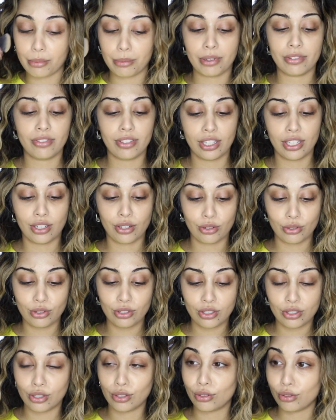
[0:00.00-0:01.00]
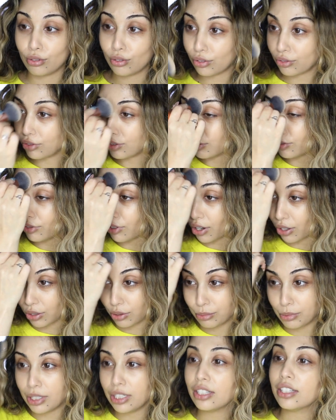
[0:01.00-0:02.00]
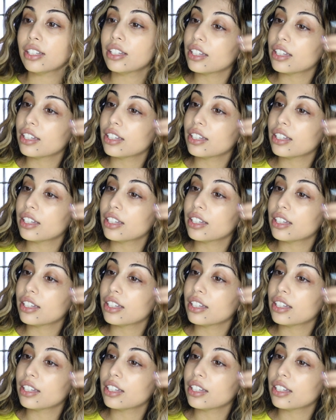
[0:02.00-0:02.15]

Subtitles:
my videos too, if you follow me.